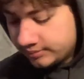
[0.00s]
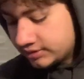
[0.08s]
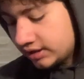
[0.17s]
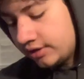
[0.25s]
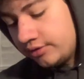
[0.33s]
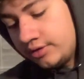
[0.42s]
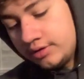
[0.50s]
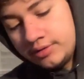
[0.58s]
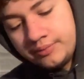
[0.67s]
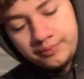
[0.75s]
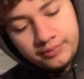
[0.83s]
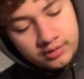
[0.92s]
kind of if
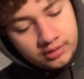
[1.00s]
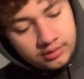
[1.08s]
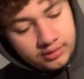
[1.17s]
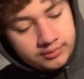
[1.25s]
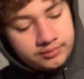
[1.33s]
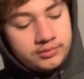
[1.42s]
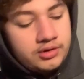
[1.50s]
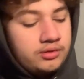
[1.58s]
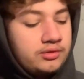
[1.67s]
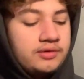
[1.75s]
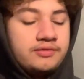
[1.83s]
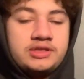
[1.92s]

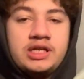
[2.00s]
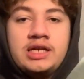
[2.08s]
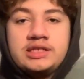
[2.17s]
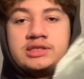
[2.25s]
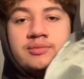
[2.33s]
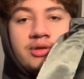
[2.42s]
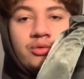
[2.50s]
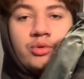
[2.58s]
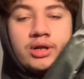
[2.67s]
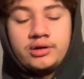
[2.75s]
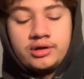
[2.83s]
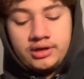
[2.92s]
you set it on something
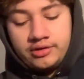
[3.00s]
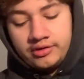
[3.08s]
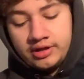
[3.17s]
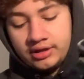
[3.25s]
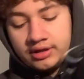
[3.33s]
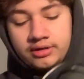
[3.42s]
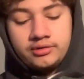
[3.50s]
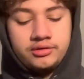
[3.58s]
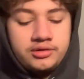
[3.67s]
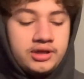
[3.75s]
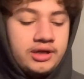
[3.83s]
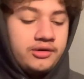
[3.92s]
wet or anything, it'll
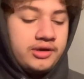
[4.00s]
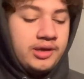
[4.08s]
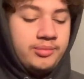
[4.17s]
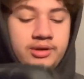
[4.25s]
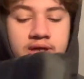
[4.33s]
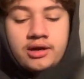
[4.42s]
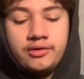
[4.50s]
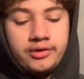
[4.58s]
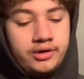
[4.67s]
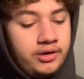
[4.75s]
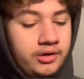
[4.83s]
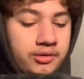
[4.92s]
keep it out of there.
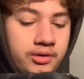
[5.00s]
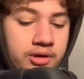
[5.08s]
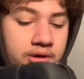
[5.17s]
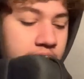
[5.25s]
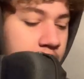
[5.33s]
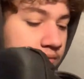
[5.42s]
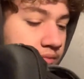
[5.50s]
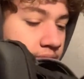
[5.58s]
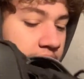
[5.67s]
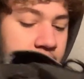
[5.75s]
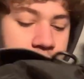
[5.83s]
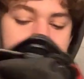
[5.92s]
But
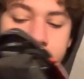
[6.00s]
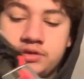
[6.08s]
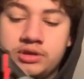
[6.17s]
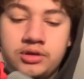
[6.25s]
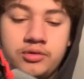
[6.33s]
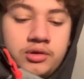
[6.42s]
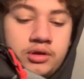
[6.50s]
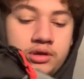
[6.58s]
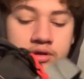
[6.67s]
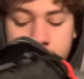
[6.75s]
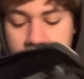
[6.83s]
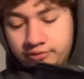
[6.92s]
yeah, so
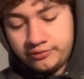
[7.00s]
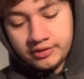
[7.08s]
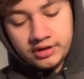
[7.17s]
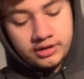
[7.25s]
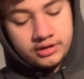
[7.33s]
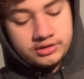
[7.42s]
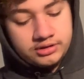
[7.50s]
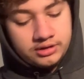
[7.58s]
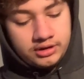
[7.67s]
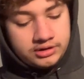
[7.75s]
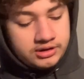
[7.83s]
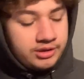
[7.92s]
far it
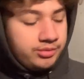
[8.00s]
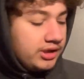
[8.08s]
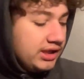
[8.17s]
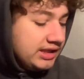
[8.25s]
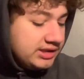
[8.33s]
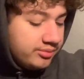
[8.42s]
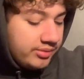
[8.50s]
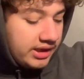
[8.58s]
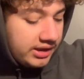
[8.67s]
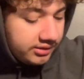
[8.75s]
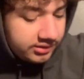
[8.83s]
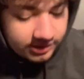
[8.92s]
looks like a pretty decent
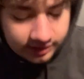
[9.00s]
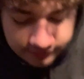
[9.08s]
bag, and of